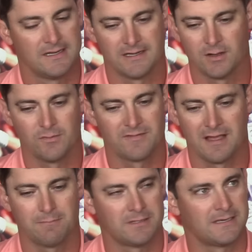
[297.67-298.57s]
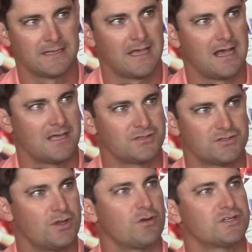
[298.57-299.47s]
You know, we've got plenty of guys.
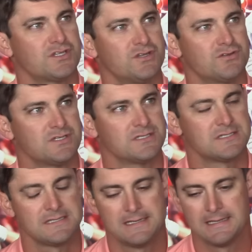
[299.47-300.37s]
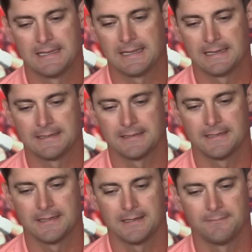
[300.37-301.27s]
There's no excuses. And,
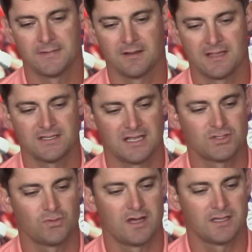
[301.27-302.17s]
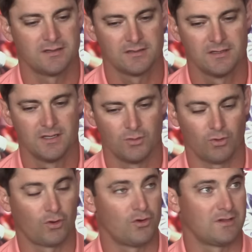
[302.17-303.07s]
uh, you know, that, that's why you
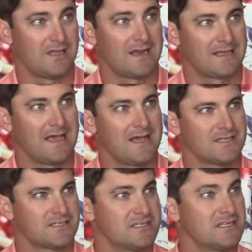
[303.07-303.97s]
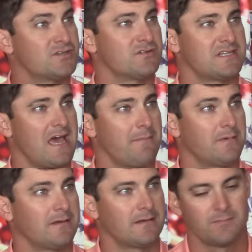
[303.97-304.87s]
recruit a lot of guys injuries
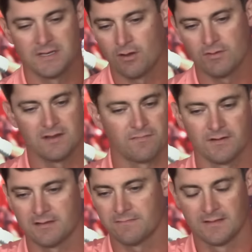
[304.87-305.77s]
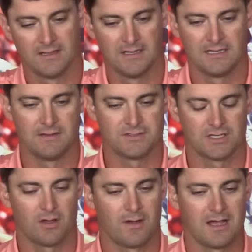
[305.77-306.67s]
happen. It'd be no different if he was to
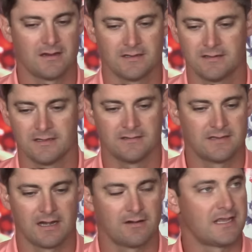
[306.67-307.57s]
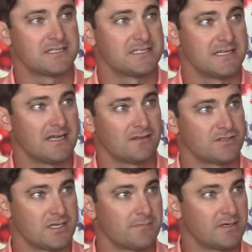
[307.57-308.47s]
go out and, and tear an ACL or
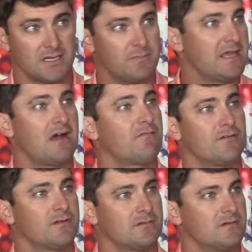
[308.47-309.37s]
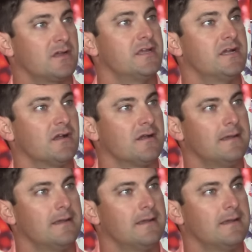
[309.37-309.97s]
something, he'd be out for a year.